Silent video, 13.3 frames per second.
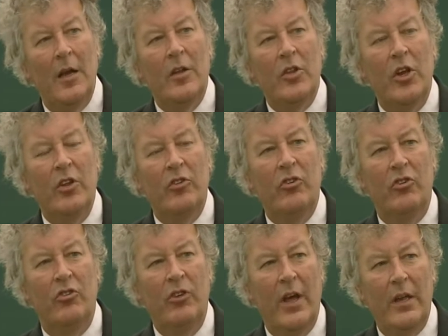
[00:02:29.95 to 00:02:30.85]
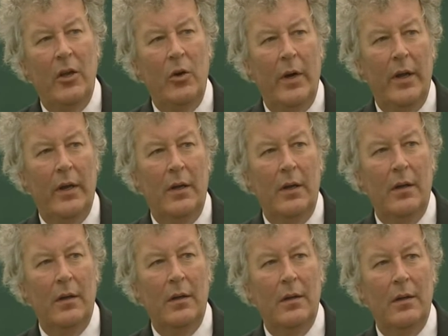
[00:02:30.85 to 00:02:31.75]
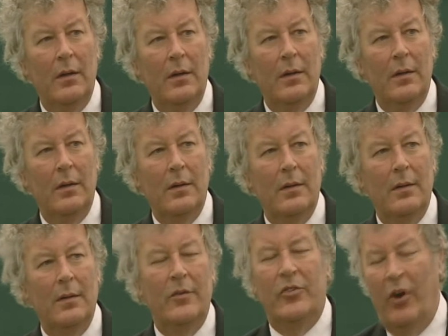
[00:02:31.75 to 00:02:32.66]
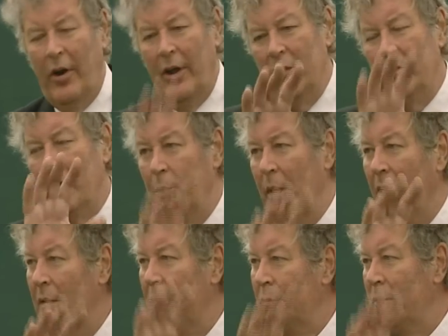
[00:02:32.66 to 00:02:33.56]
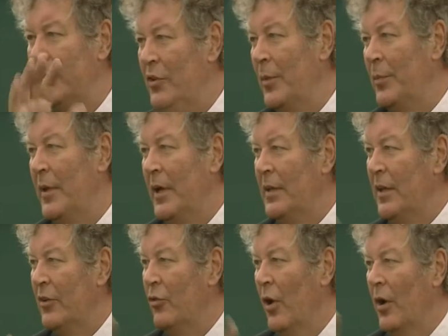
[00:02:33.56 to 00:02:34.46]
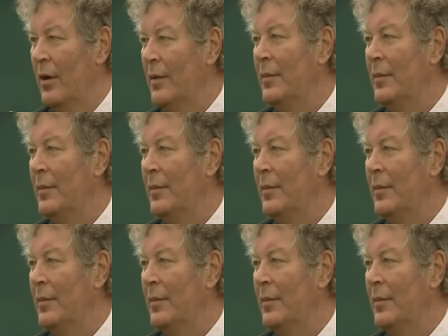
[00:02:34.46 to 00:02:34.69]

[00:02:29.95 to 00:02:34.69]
that it's a genuine... Sorry, stop that. That's wrong.